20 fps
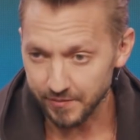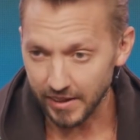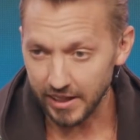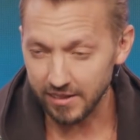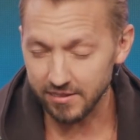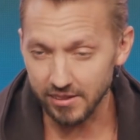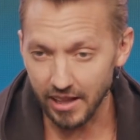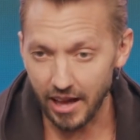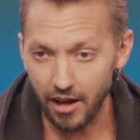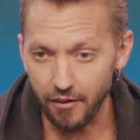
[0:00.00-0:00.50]

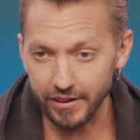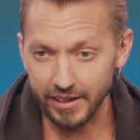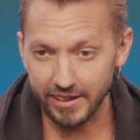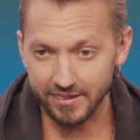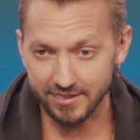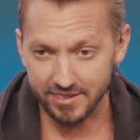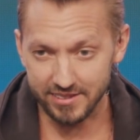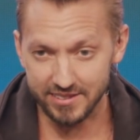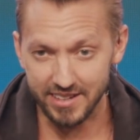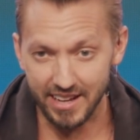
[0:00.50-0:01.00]
He's allowing
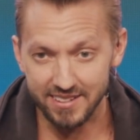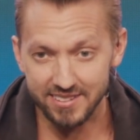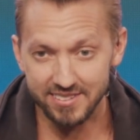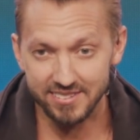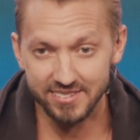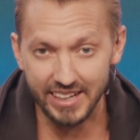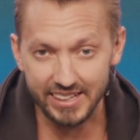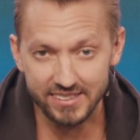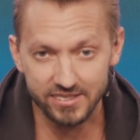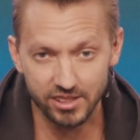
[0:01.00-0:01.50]
us to
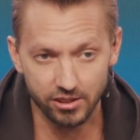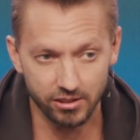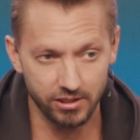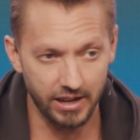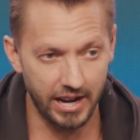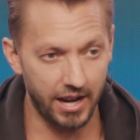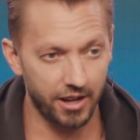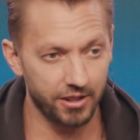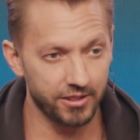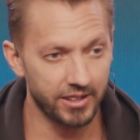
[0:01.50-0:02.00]
dissect a
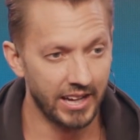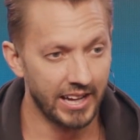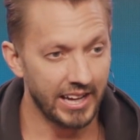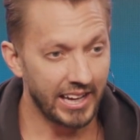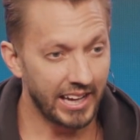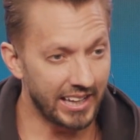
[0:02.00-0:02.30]
crowd